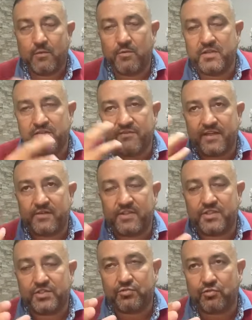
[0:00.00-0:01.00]
with a very
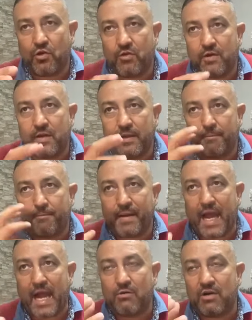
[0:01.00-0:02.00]
strong and
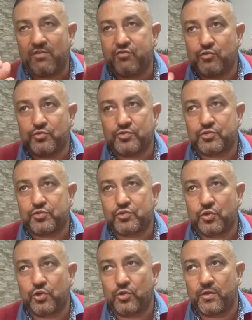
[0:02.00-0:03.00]
powerful
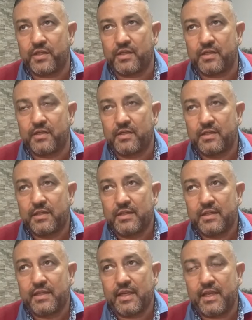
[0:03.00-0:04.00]
story,
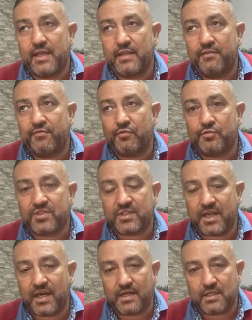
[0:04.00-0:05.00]
and if you
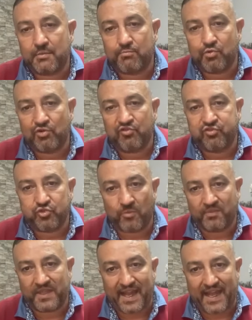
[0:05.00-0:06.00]
start the book
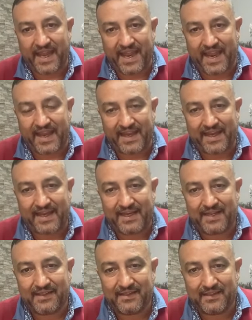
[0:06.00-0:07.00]
from the
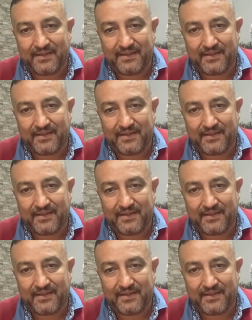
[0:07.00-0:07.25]
end,